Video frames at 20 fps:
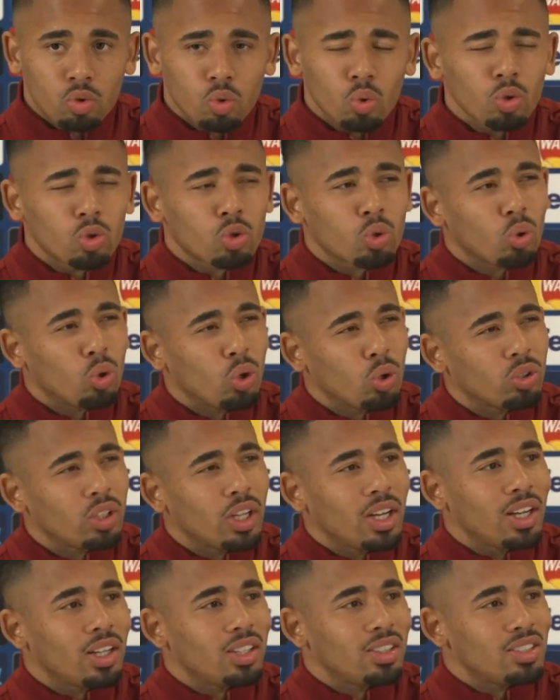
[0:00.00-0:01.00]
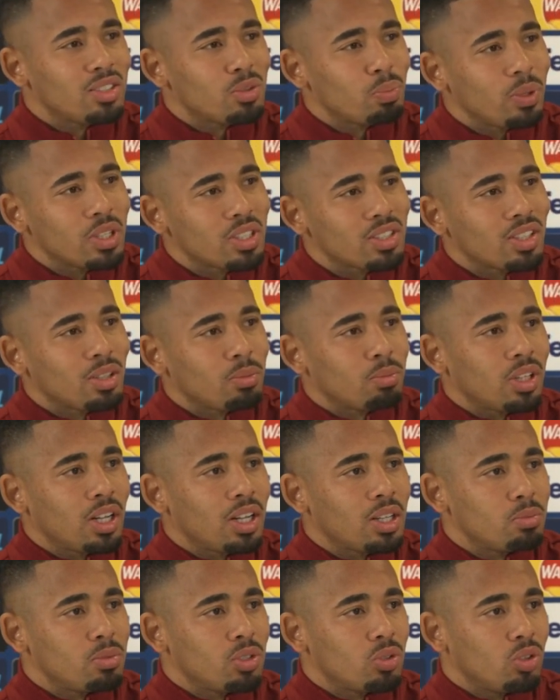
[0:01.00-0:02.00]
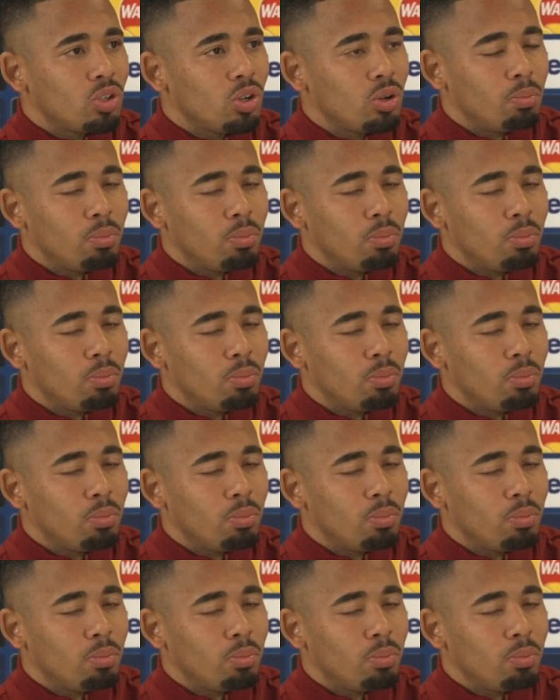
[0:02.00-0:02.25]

good to go there and speak sometimes, you know.